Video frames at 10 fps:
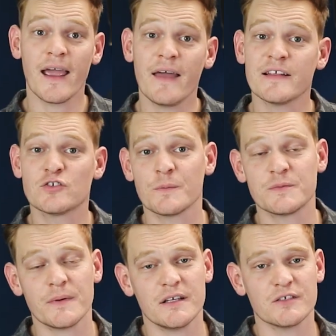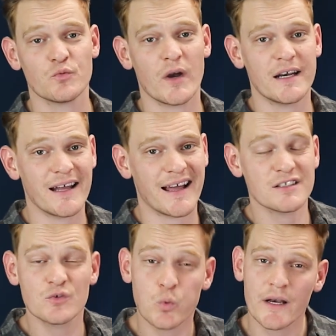and their top speed is rated
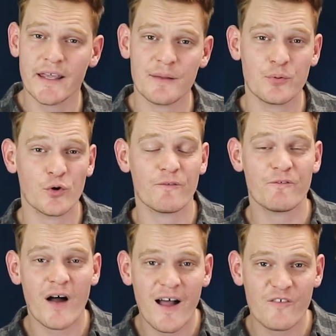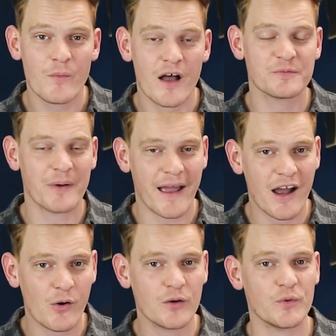at 28.5 miles per
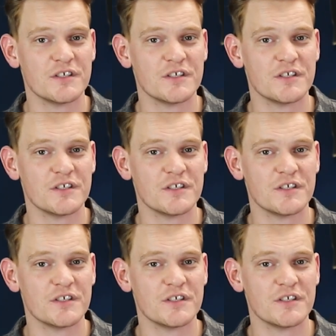hour,